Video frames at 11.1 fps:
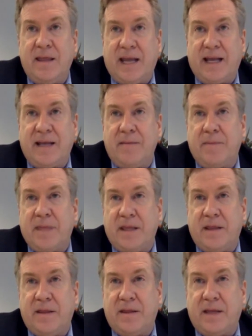they
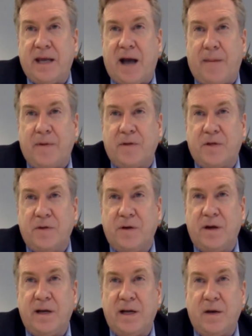the the
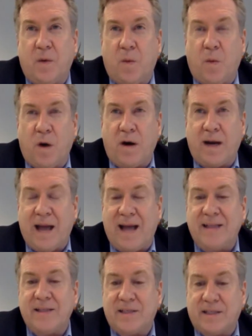opportunity to work
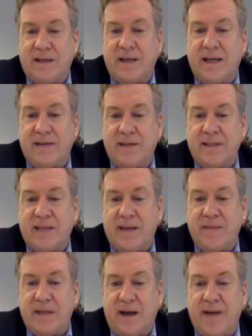and study at the
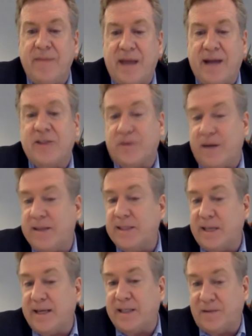same time, that
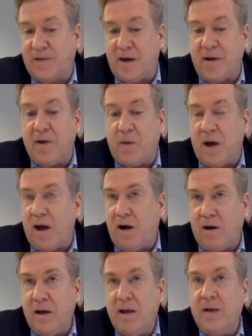translates very
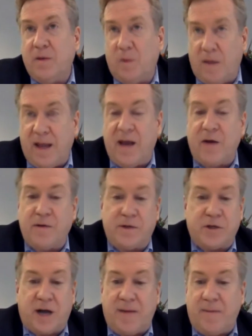well when they enter
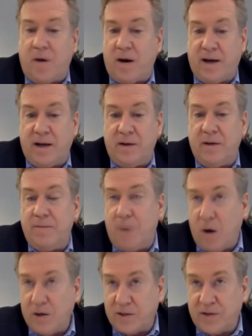the job market.
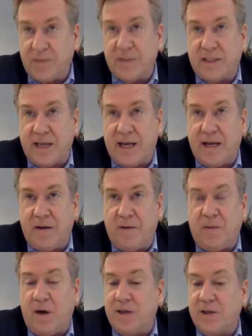Most of them stay
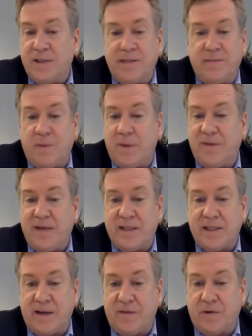here in Washington, but we've
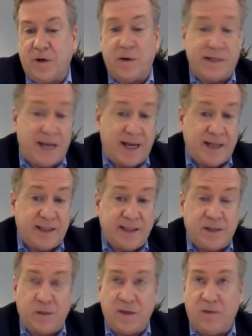had several go to
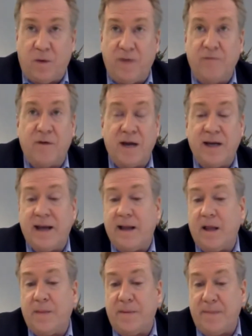Texas. We have one right
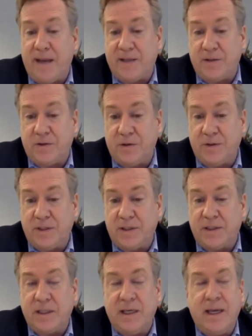now up in
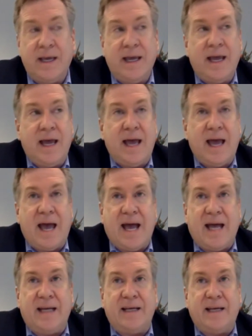Massachusetts.
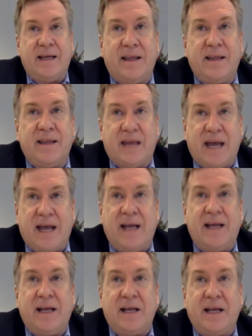And
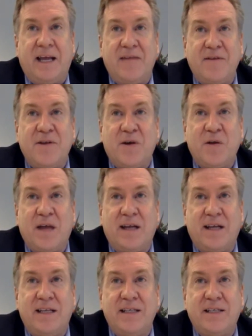they, even though they
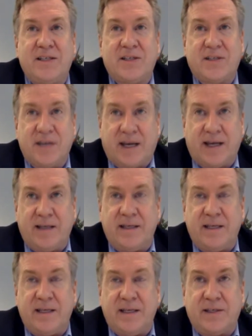didn't stick in
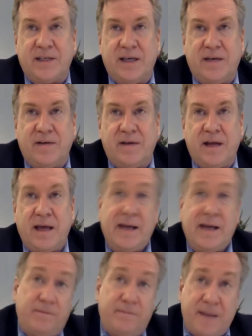D.C.,
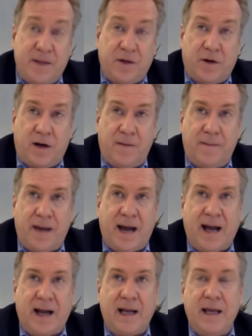and maybe they'll come
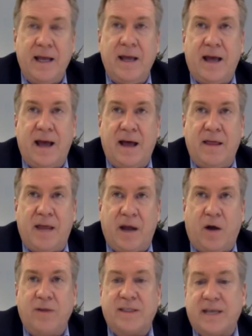back, uh, they
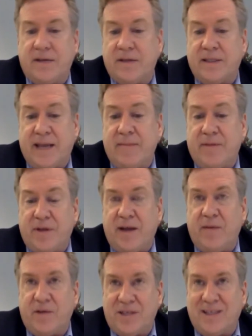all say the same thing,
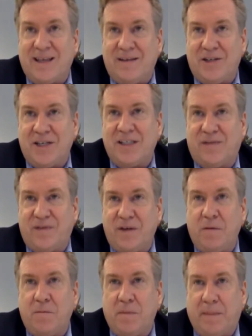which is they just feel
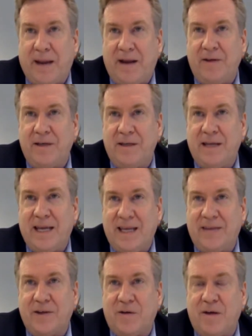prepared. They hit
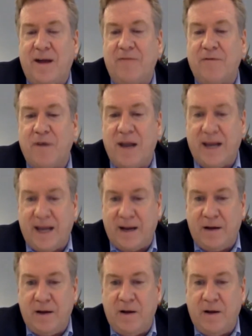the ground running